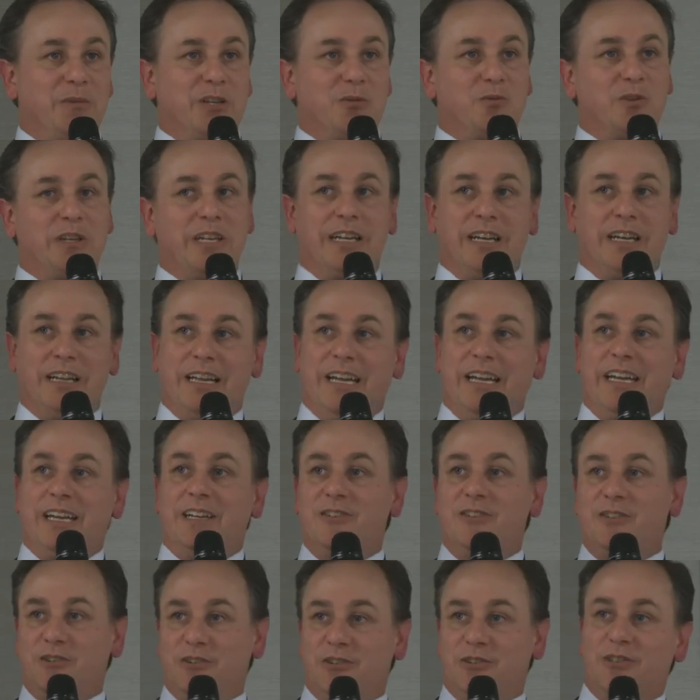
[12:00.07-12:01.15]
between LA and
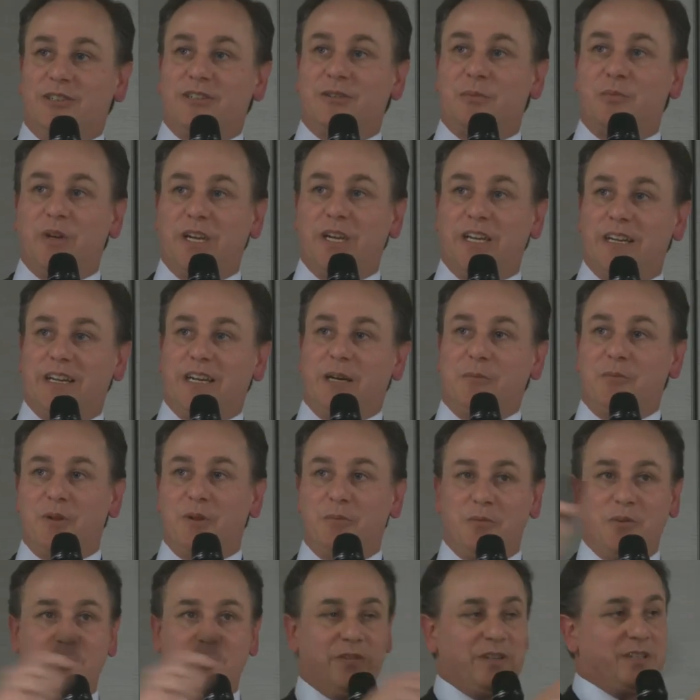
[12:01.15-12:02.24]
New York to pick it up
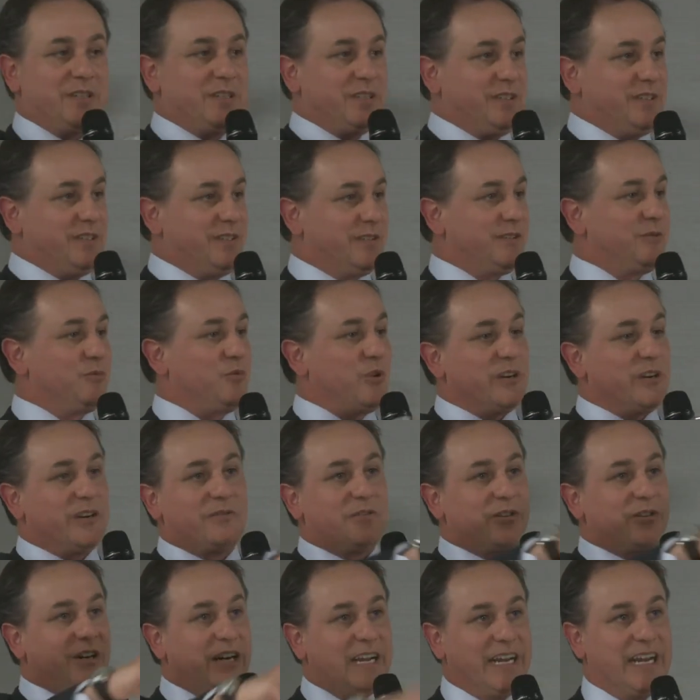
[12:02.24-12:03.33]
and move it to
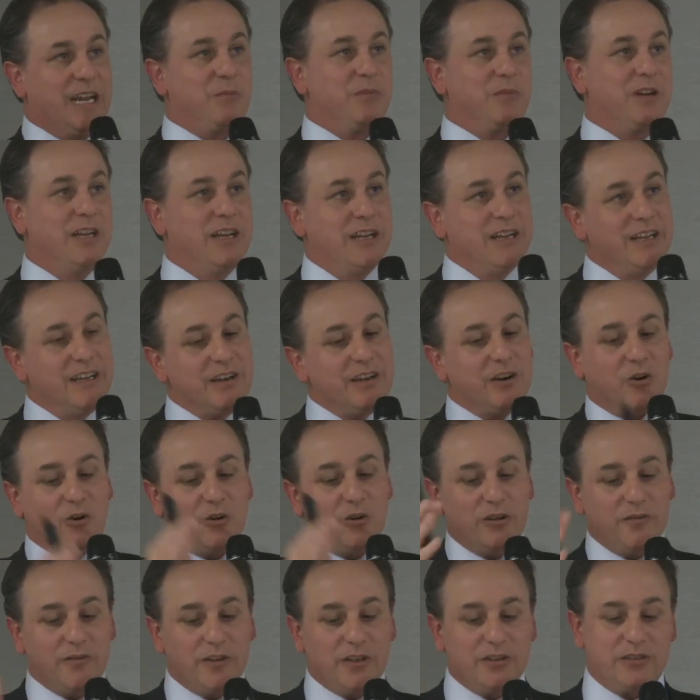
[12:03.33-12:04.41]
wherever I am. And
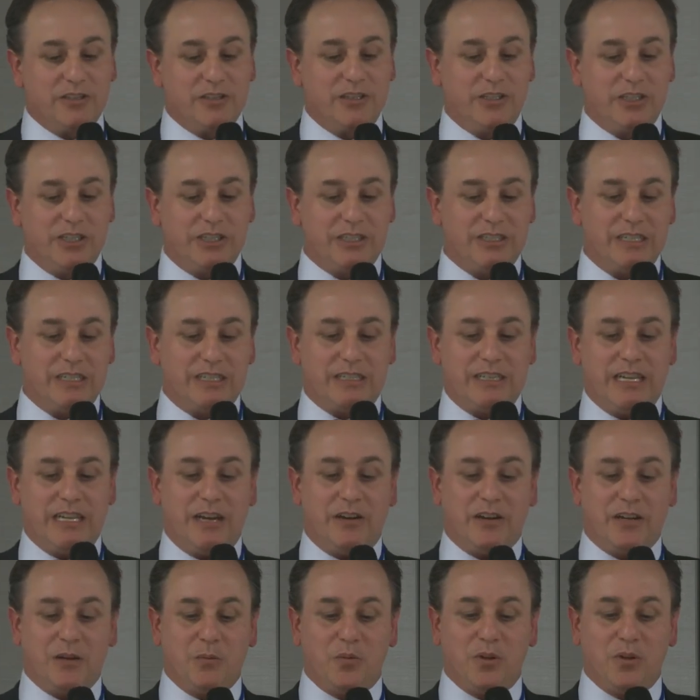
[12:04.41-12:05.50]
all of those logistics
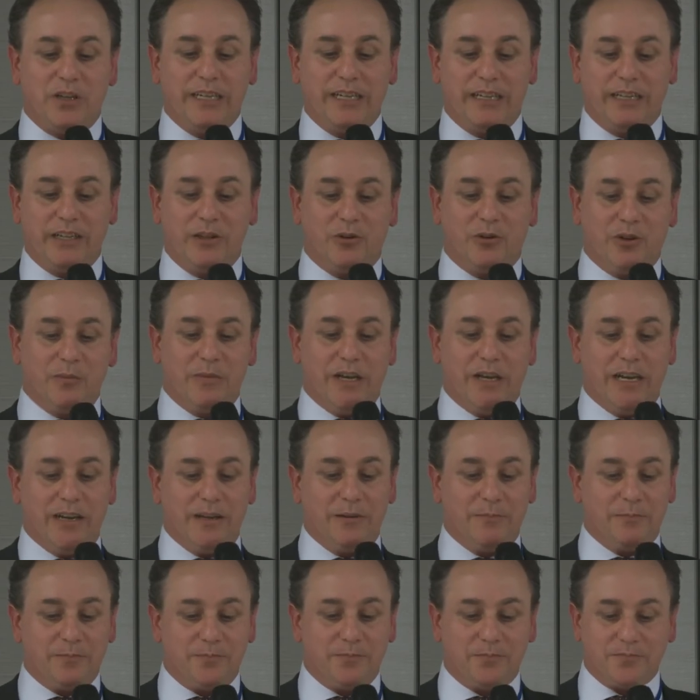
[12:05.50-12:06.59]
now are completely
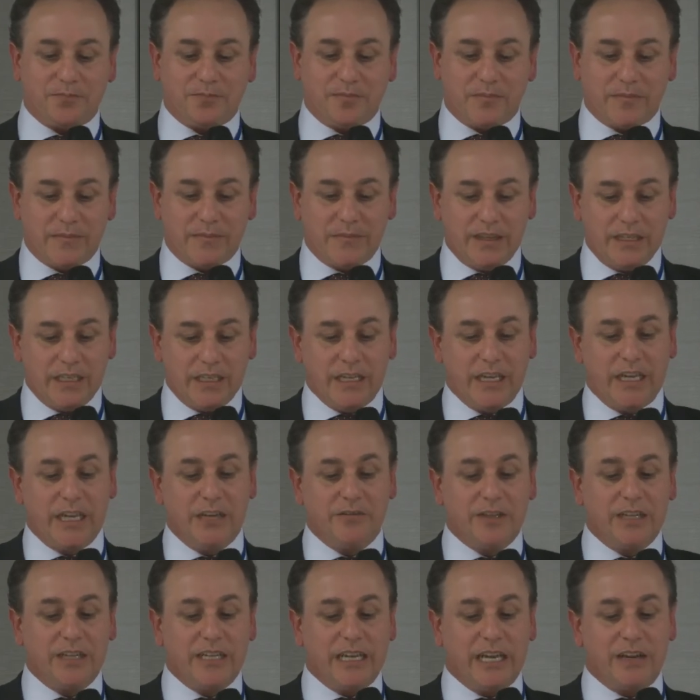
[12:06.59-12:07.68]
automated.
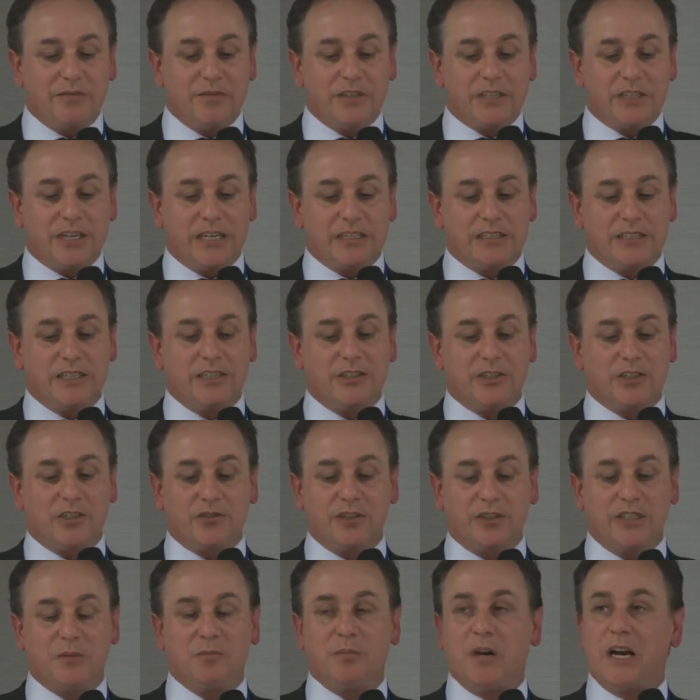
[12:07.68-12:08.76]
Even the advertising
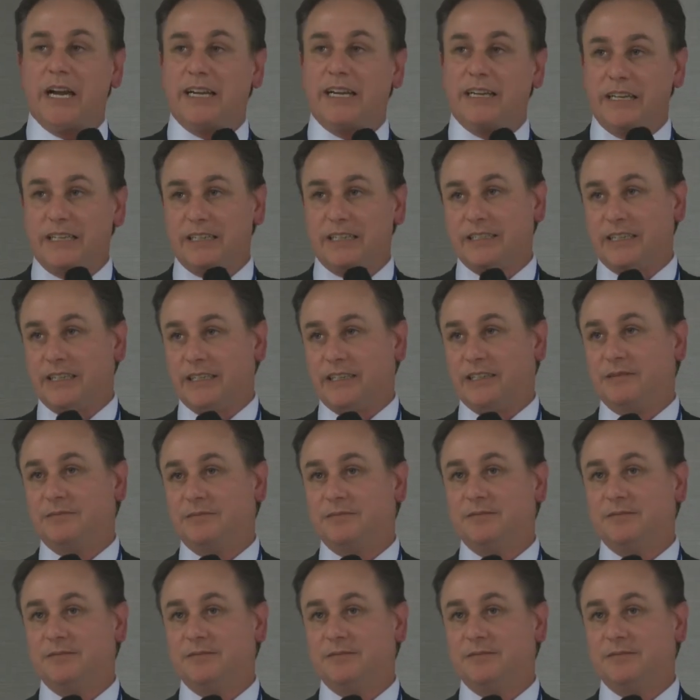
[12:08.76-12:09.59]
industry is buying click data.